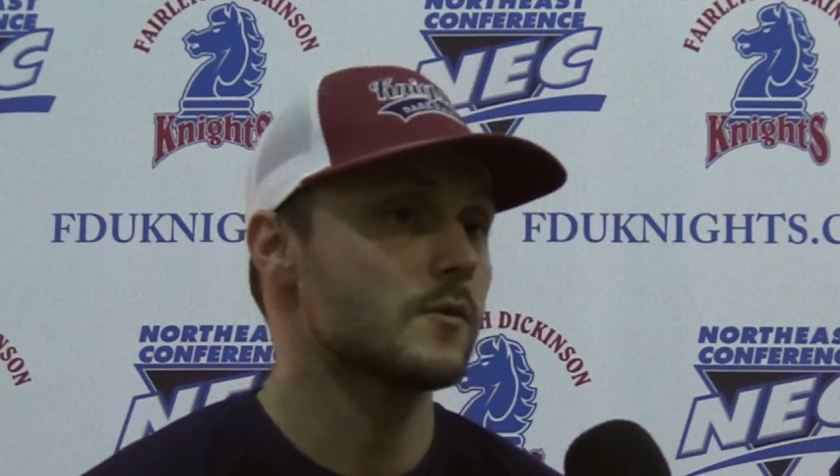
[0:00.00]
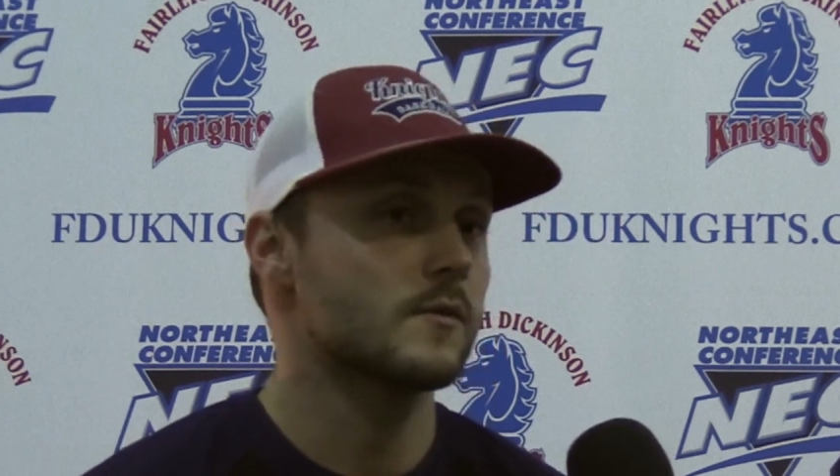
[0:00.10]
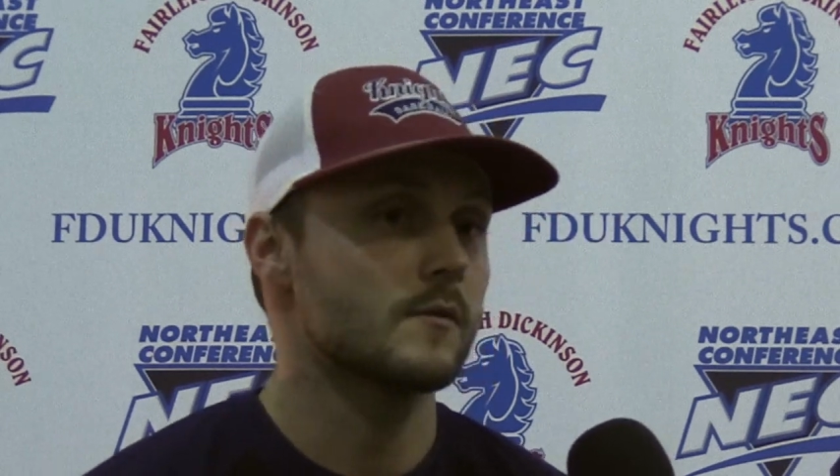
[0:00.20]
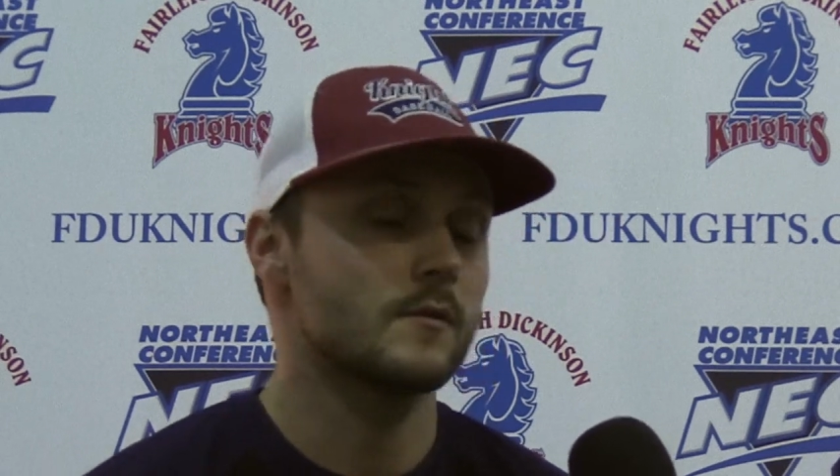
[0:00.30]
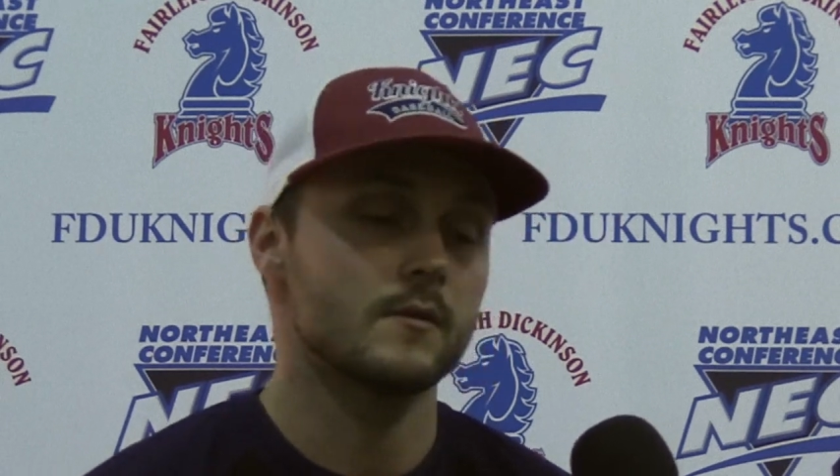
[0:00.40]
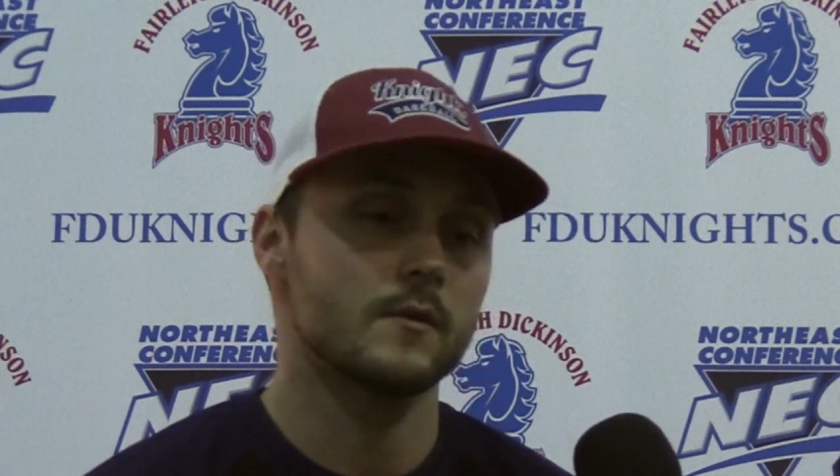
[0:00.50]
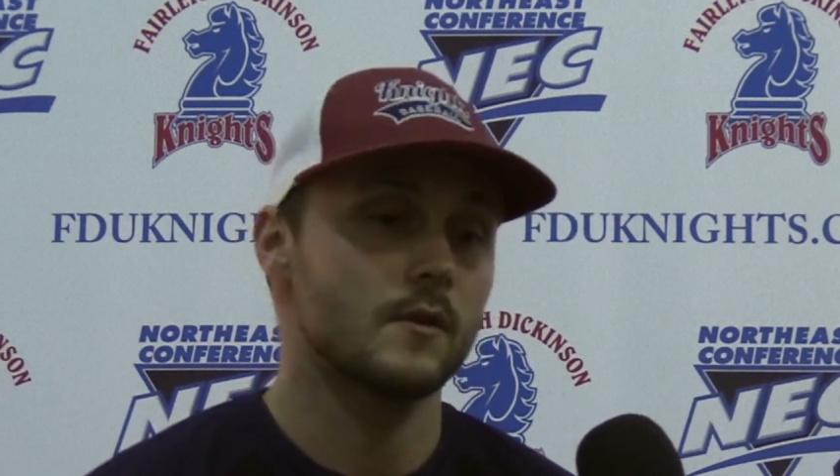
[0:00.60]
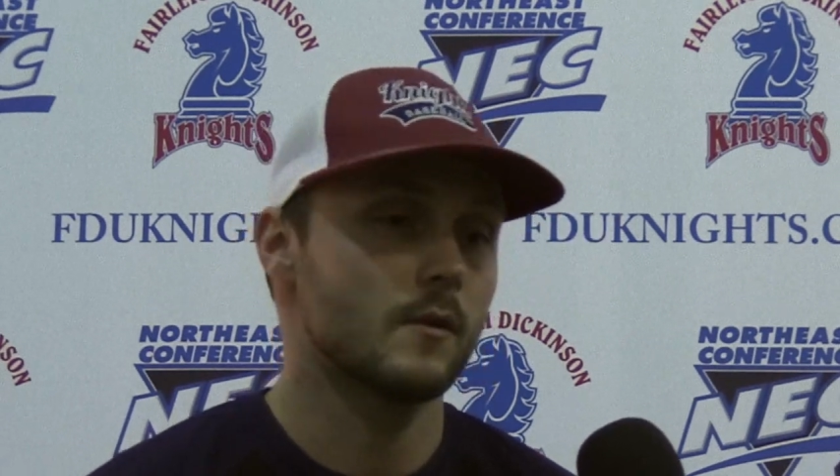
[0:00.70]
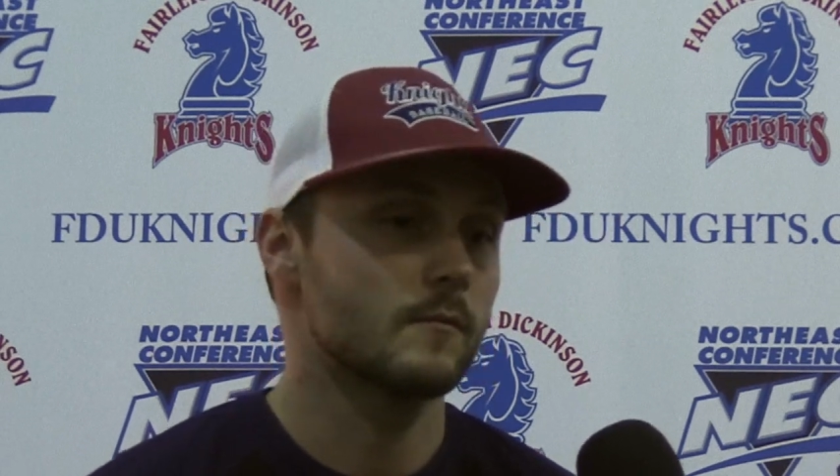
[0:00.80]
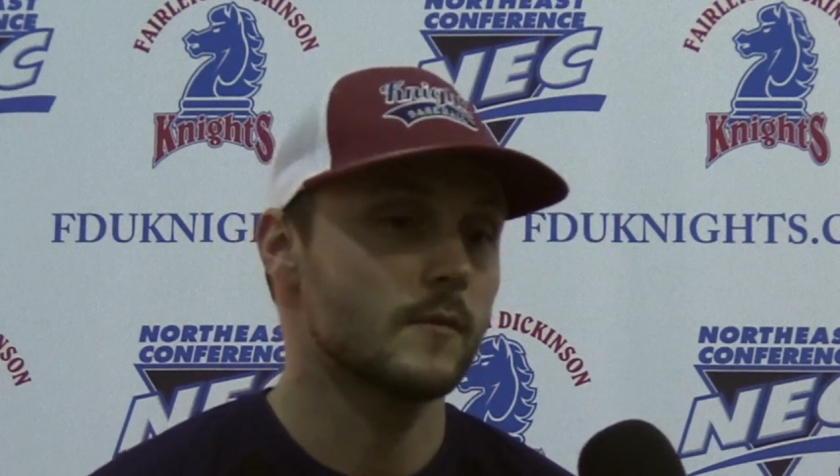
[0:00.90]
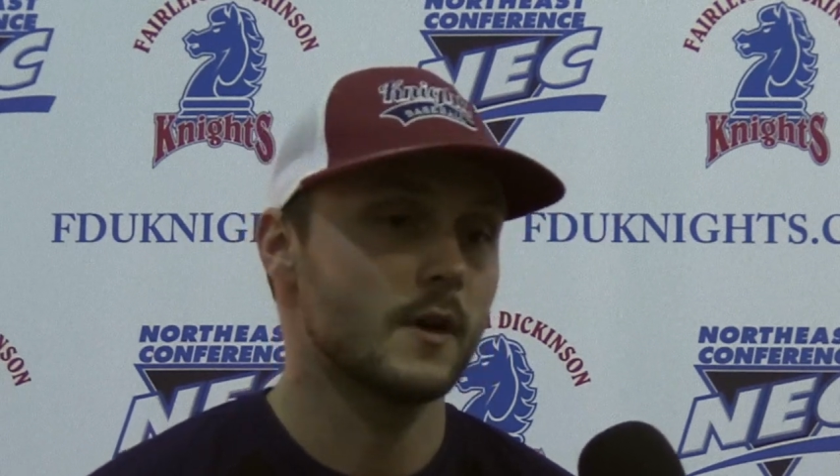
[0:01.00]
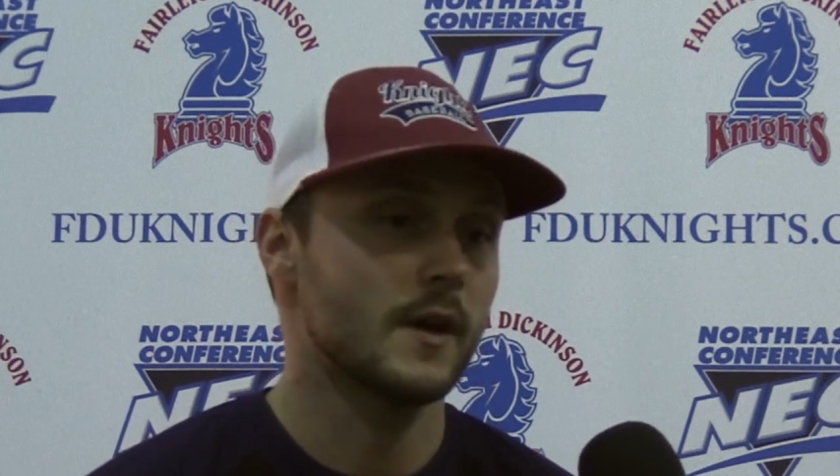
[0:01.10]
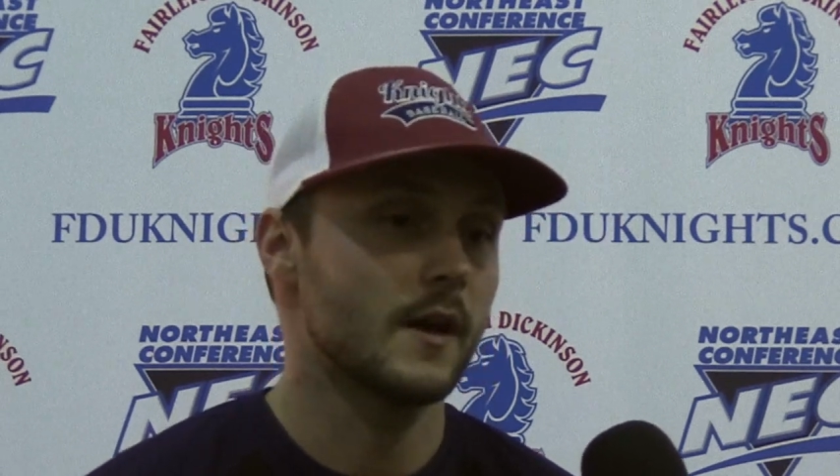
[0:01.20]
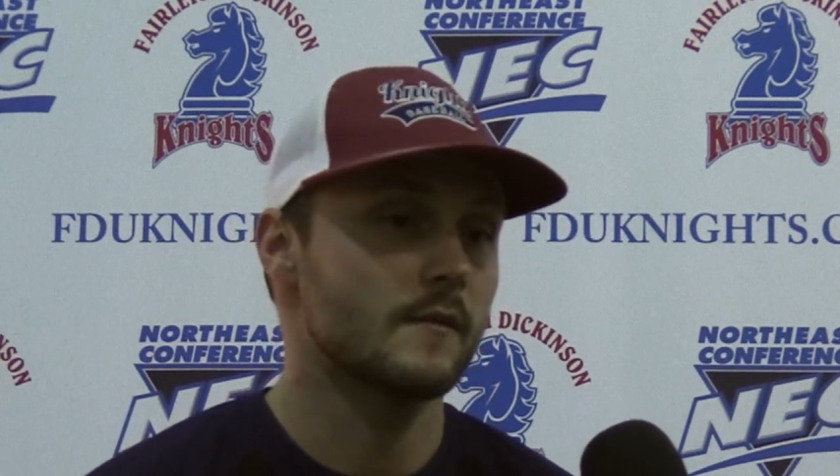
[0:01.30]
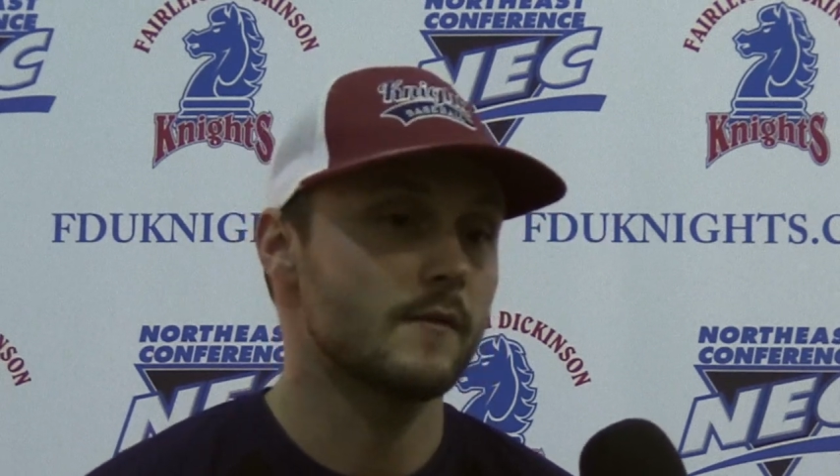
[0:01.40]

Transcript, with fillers: as a you know again